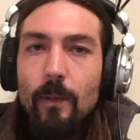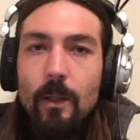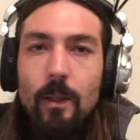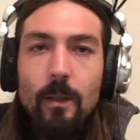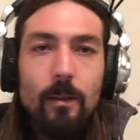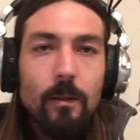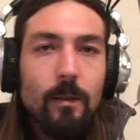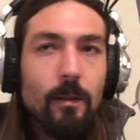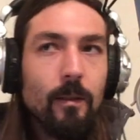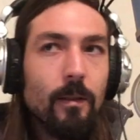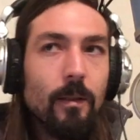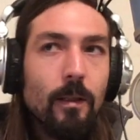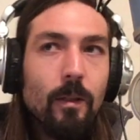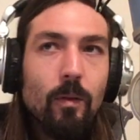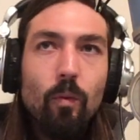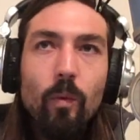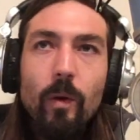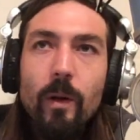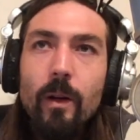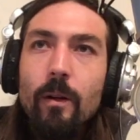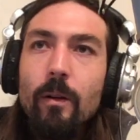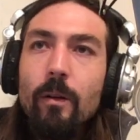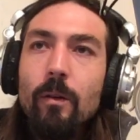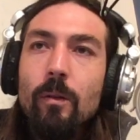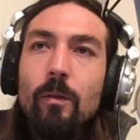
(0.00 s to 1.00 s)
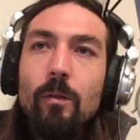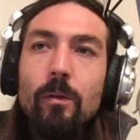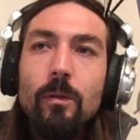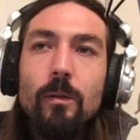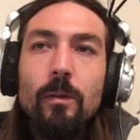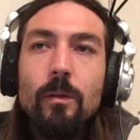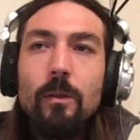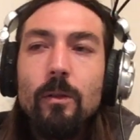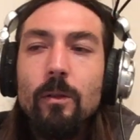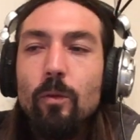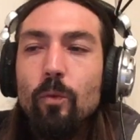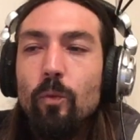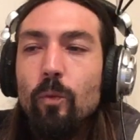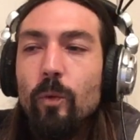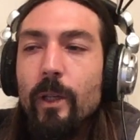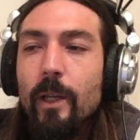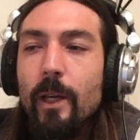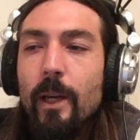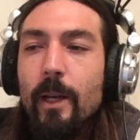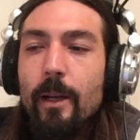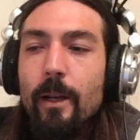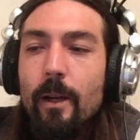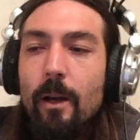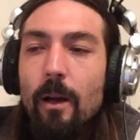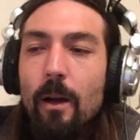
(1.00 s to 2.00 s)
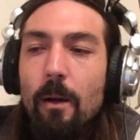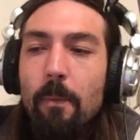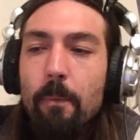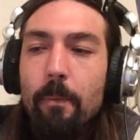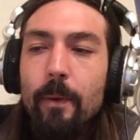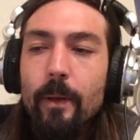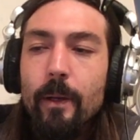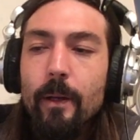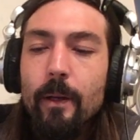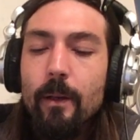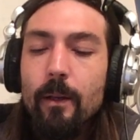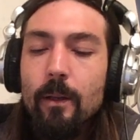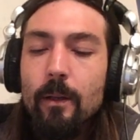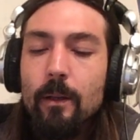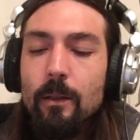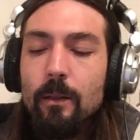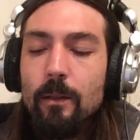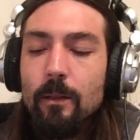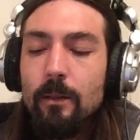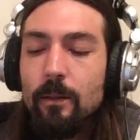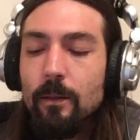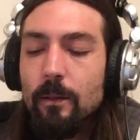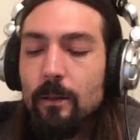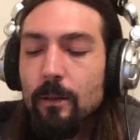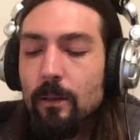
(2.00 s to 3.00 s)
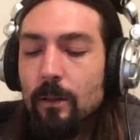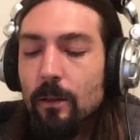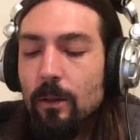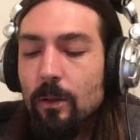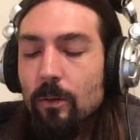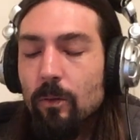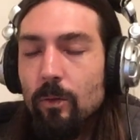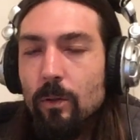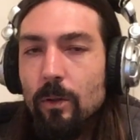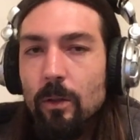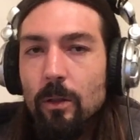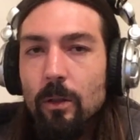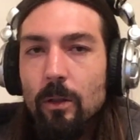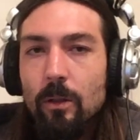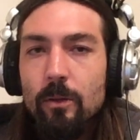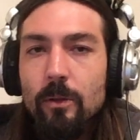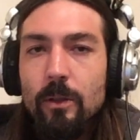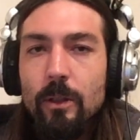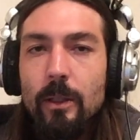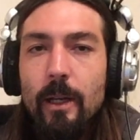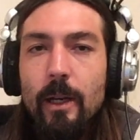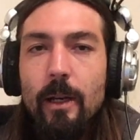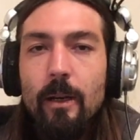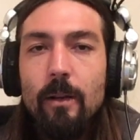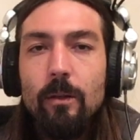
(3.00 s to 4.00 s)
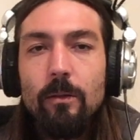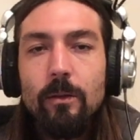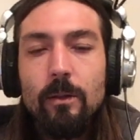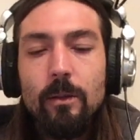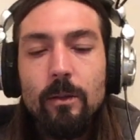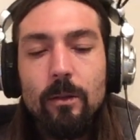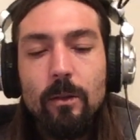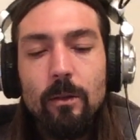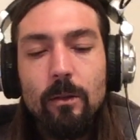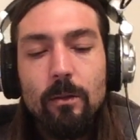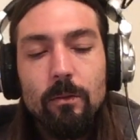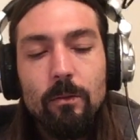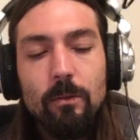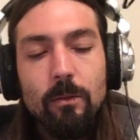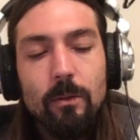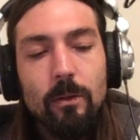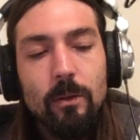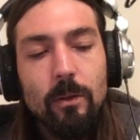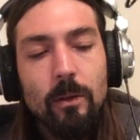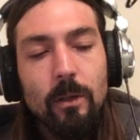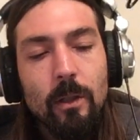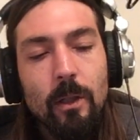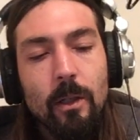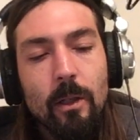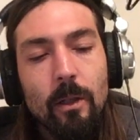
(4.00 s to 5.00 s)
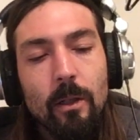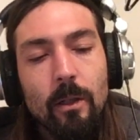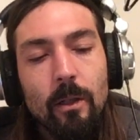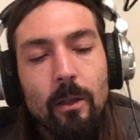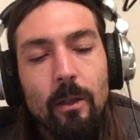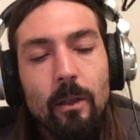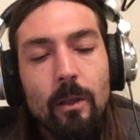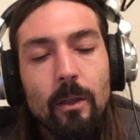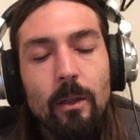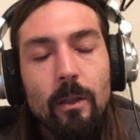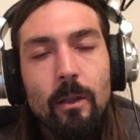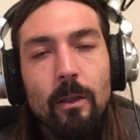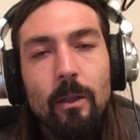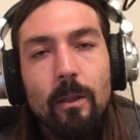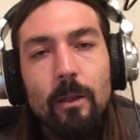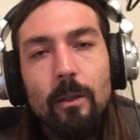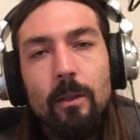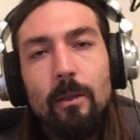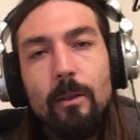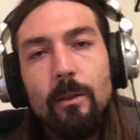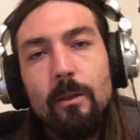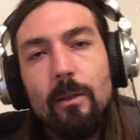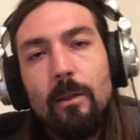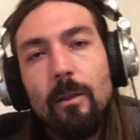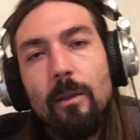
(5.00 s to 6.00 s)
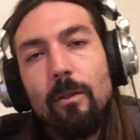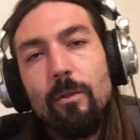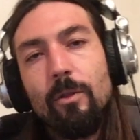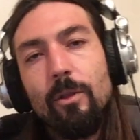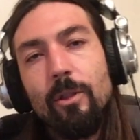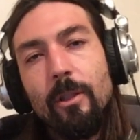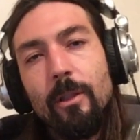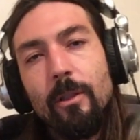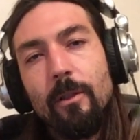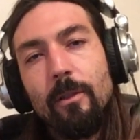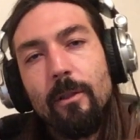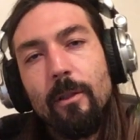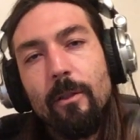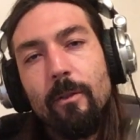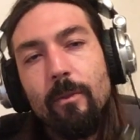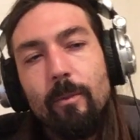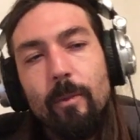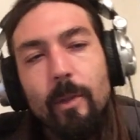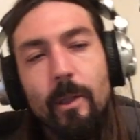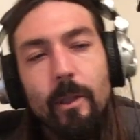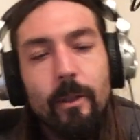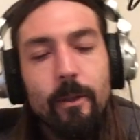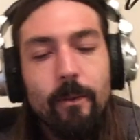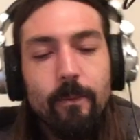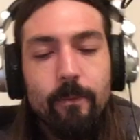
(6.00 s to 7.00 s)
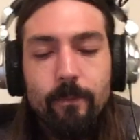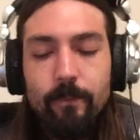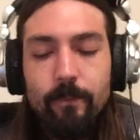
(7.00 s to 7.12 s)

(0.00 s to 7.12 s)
see where we end up, and we'll close it out. So let's go. Cheers, everybody.